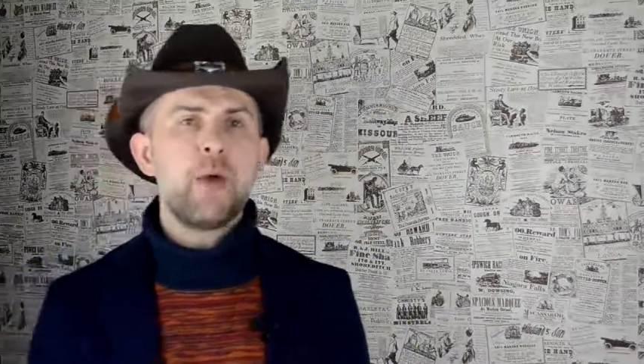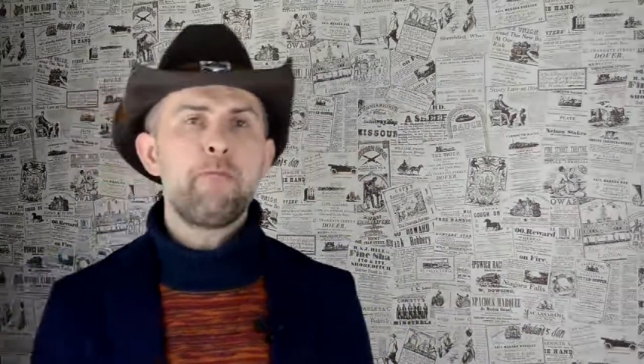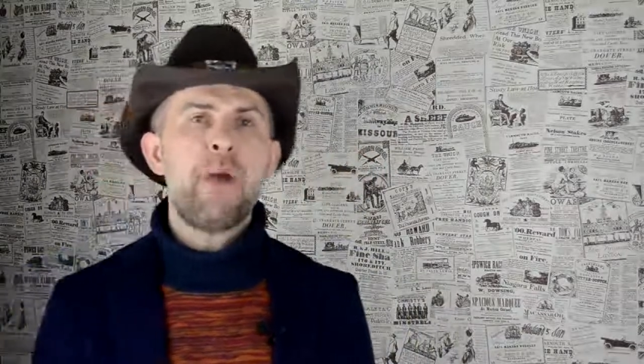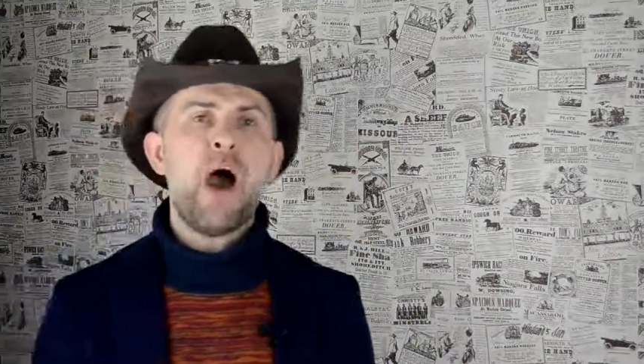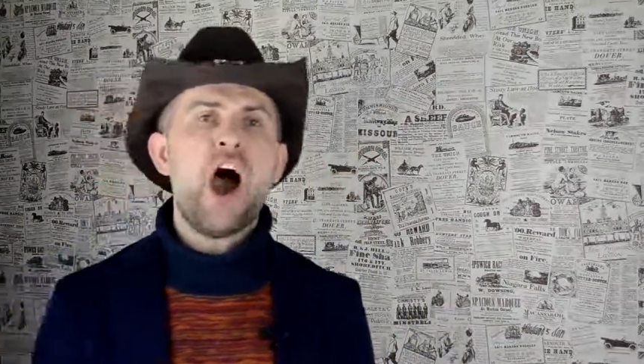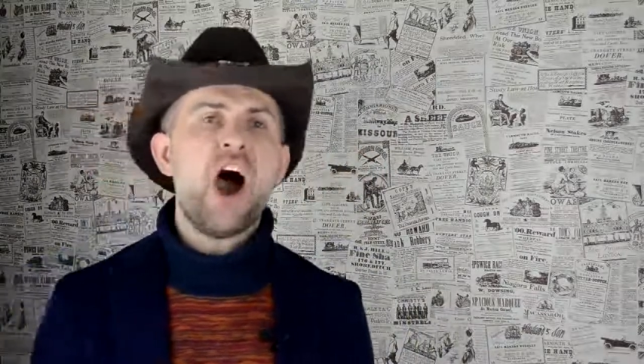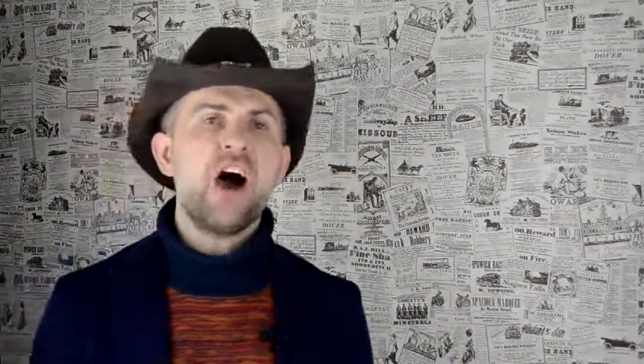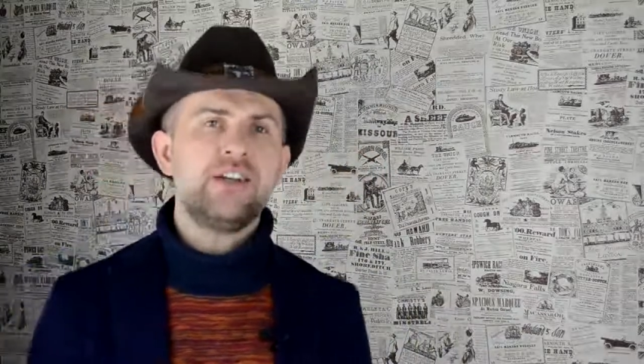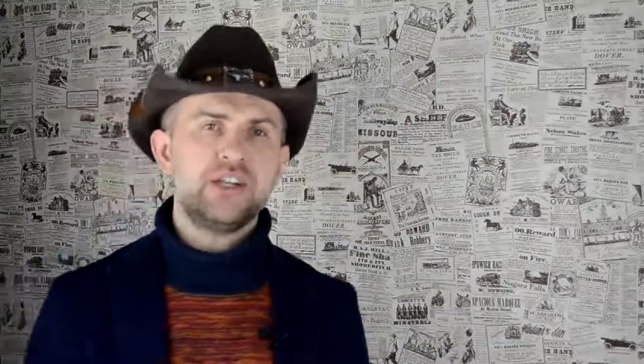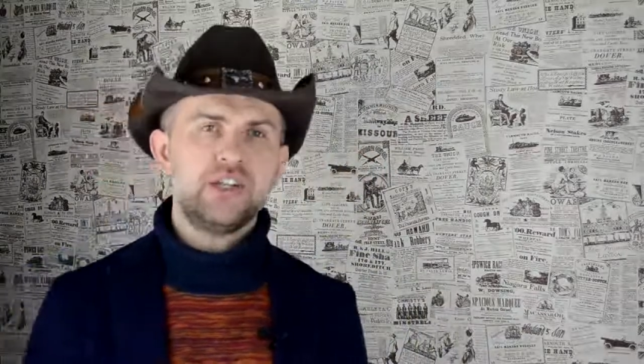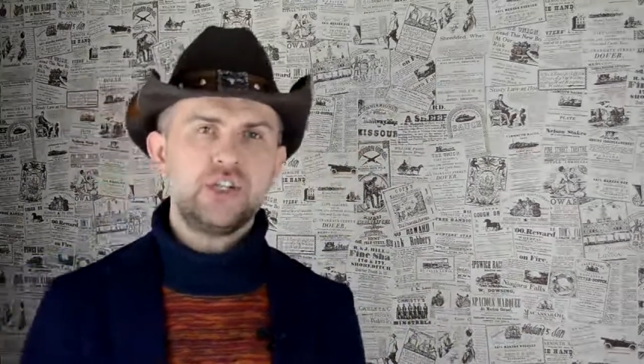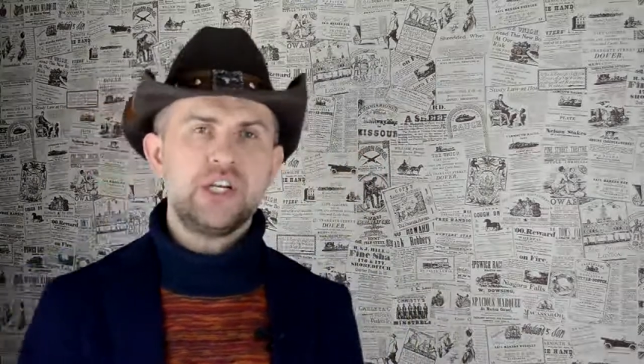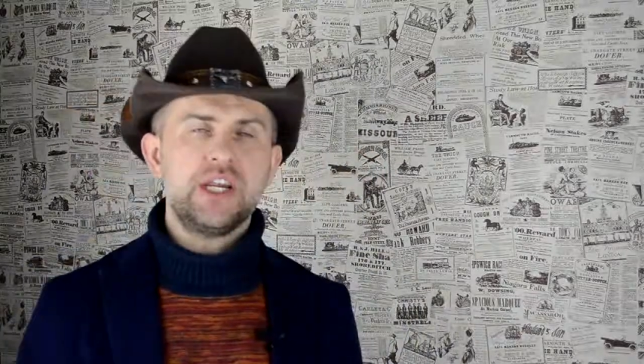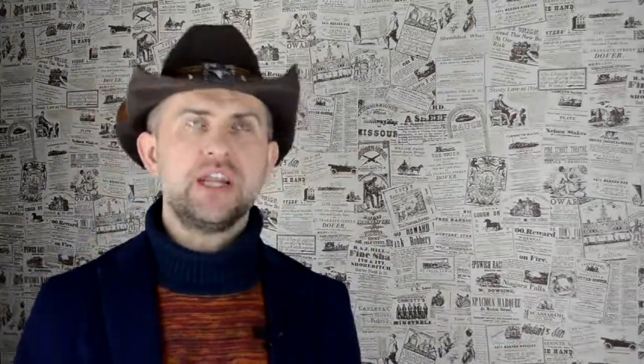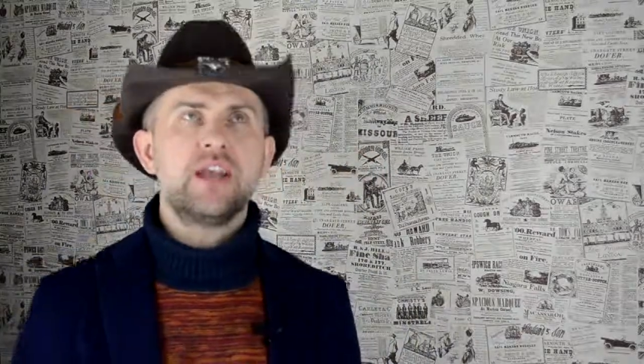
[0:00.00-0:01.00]

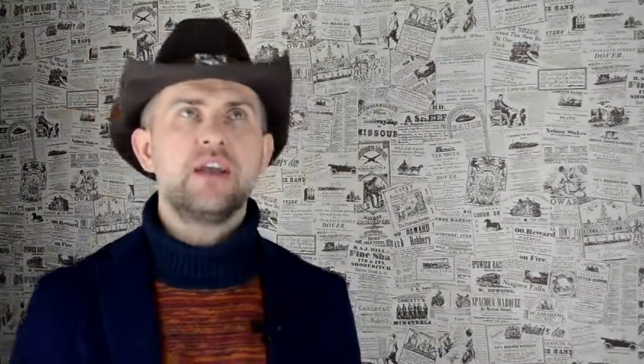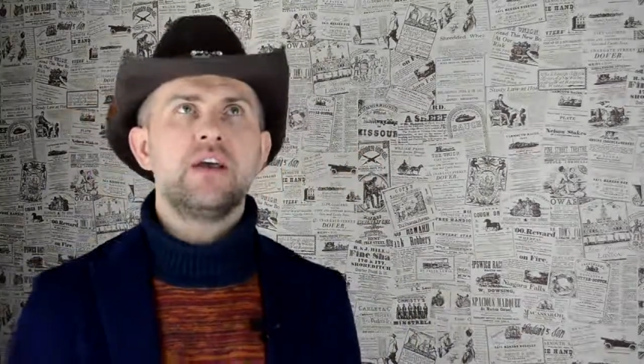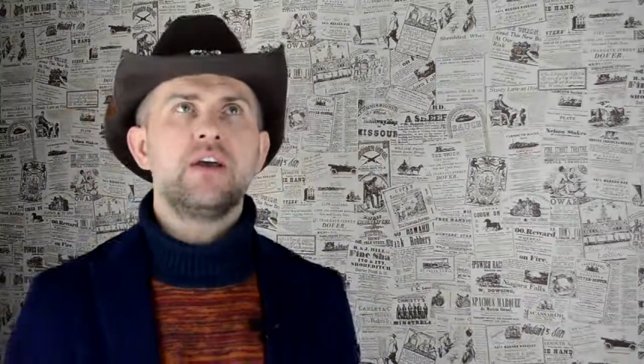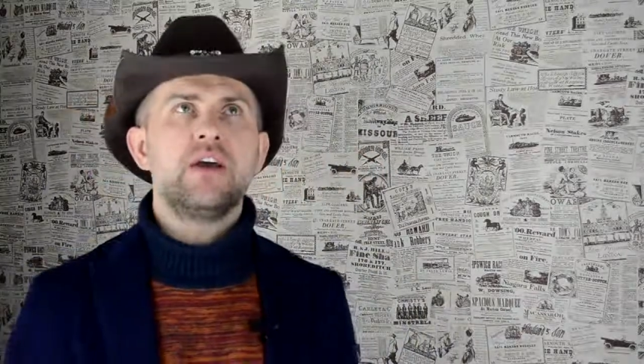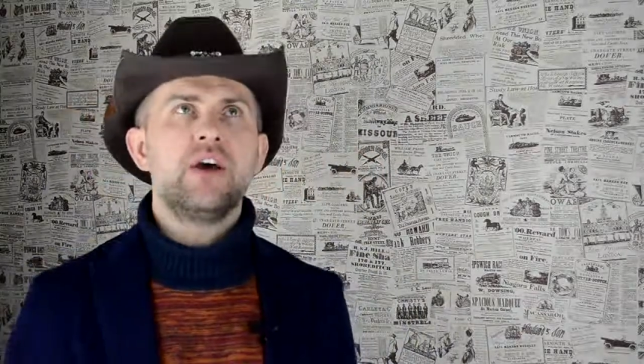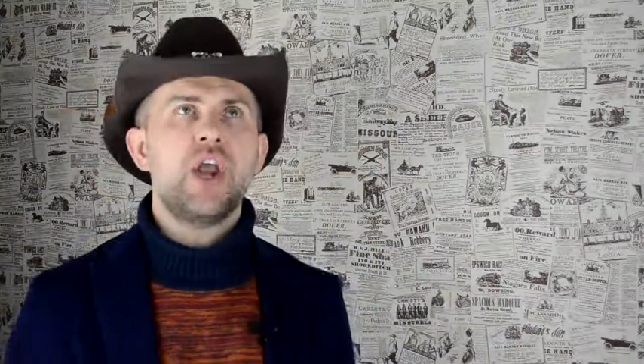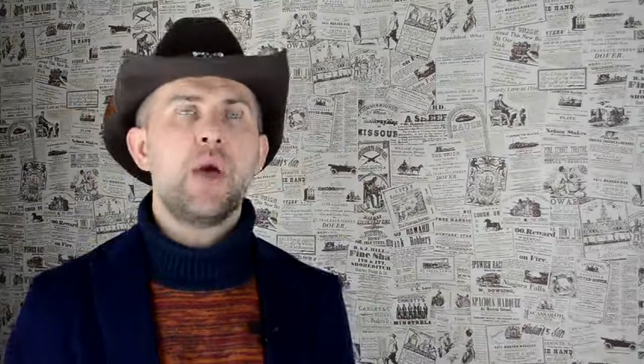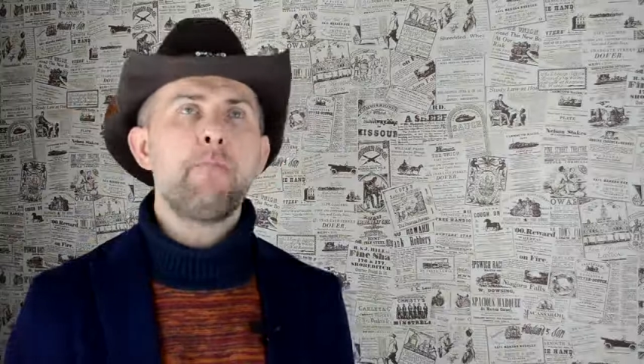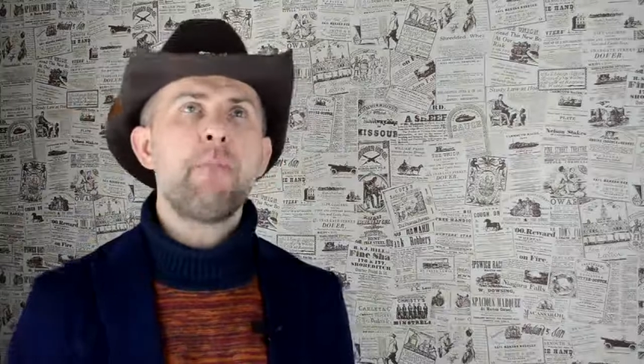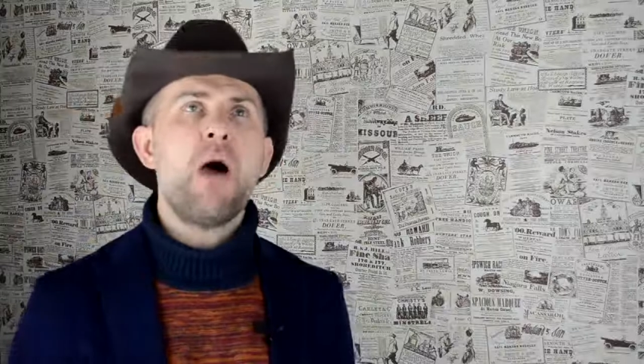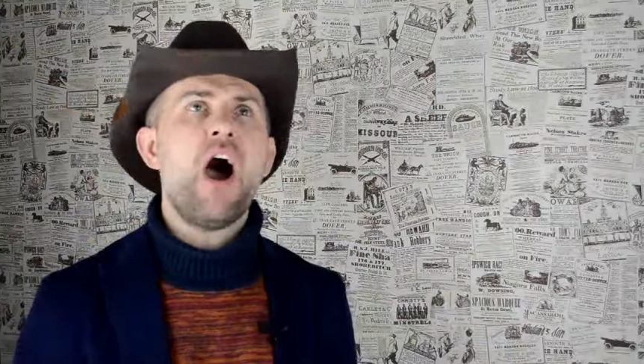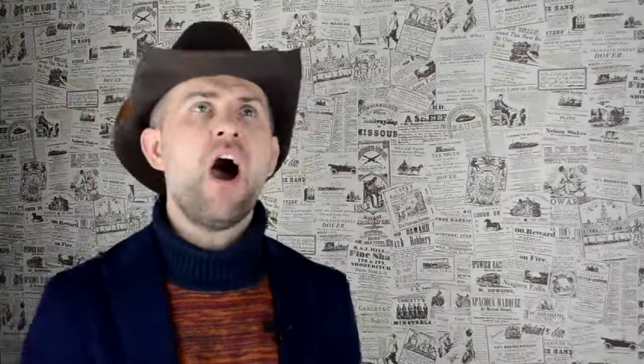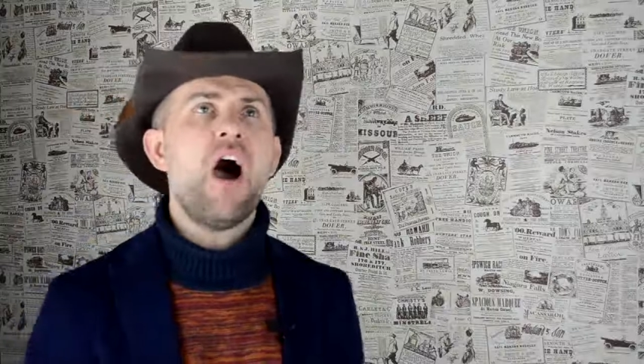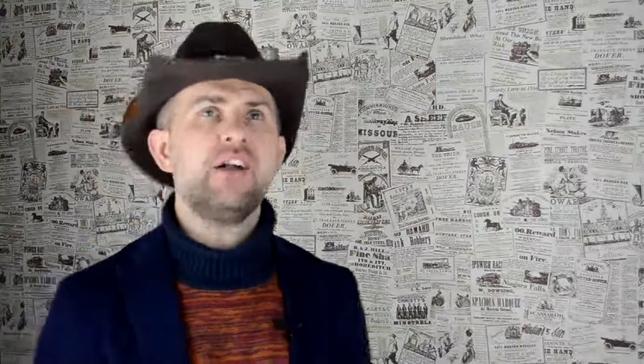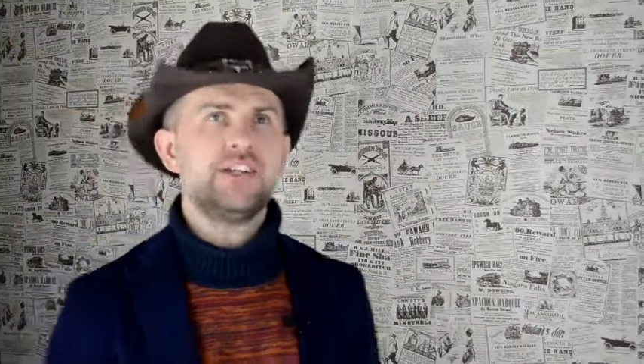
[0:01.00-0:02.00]
apology. An
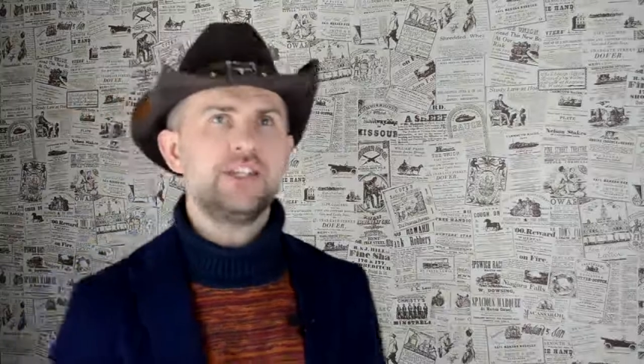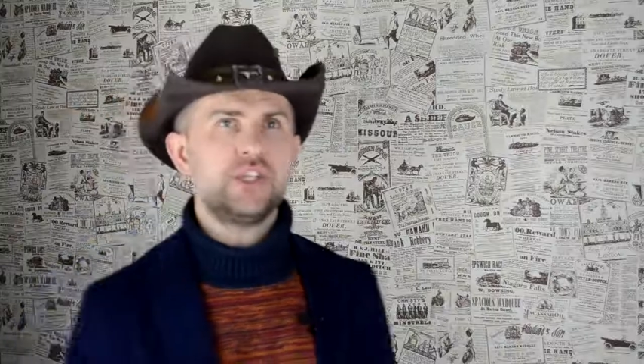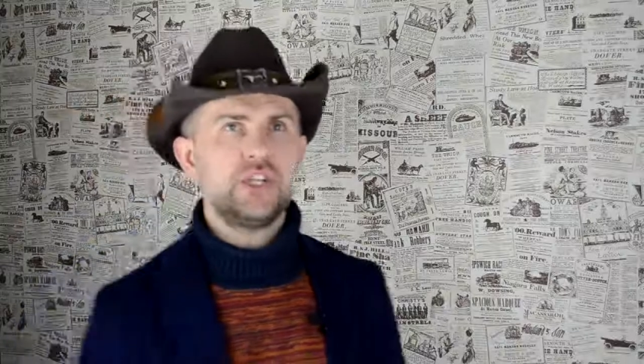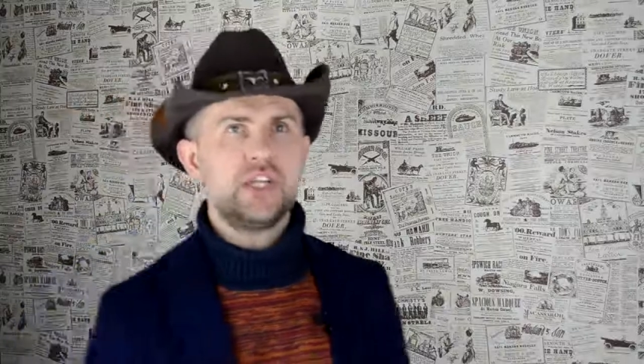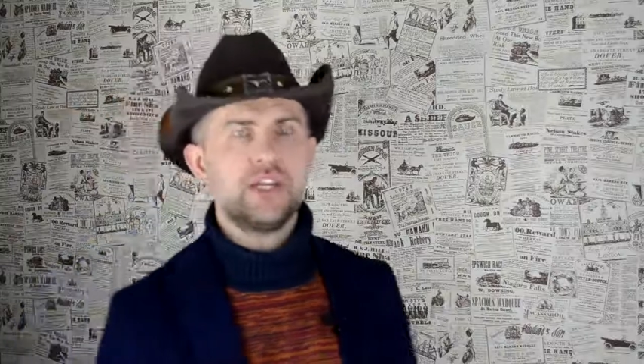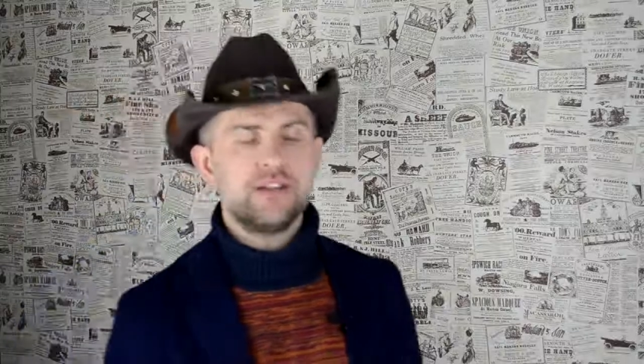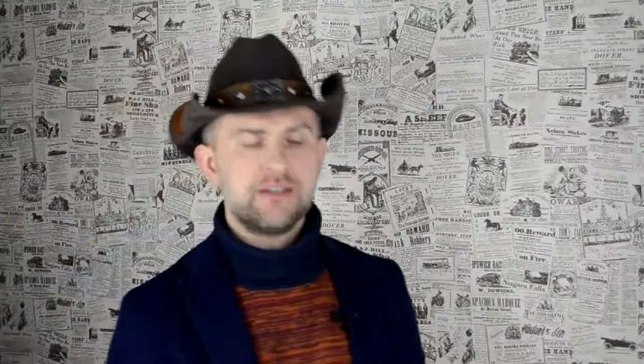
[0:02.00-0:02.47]
apology.